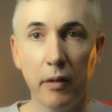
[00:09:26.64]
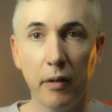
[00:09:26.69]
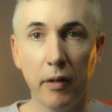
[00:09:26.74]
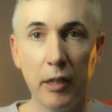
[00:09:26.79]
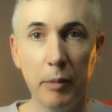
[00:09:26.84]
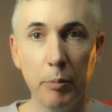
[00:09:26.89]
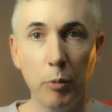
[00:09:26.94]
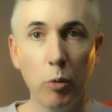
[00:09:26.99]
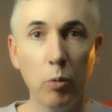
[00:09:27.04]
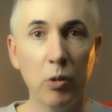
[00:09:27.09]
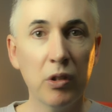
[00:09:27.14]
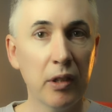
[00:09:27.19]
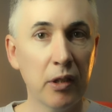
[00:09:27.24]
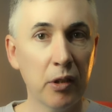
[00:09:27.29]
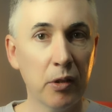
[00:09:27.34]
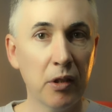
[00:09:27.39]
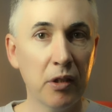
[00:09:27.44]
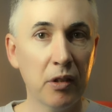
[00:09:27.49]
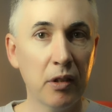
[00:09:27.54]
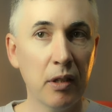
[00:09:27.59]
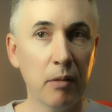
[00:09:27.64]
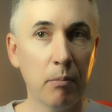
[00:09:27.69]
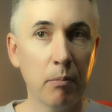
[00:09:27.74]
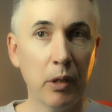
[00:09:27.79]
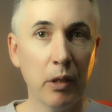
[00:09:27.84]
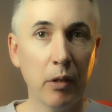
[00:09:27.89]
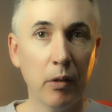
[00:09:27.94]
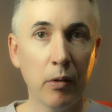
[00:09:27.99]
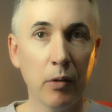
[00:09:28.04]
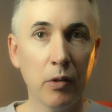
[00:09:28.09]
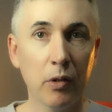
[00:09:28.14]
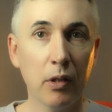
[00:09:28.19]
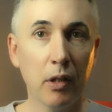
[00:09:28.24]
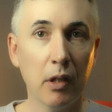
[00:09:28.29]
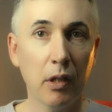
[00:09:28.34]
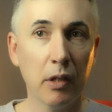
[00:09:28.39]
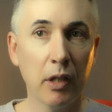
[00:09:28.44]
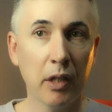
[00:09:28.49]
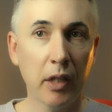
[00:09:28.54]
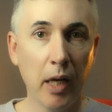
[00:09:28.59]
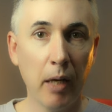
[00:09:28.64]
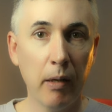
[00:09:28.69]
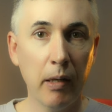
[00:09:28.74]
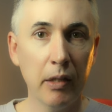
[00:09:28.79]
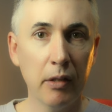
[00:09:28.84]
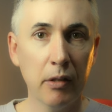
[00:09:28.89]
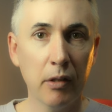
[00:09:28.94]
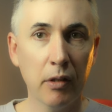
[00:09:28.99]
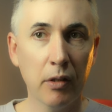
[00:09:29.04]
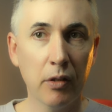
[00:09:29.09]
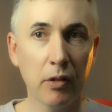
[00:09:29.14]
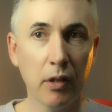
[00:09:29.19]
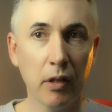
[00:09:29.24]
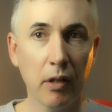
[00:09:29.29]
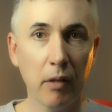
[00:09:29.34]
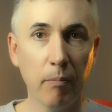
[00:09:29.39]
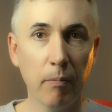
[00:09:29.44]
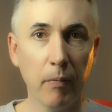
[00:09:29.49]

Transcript: This book was interesting because the characters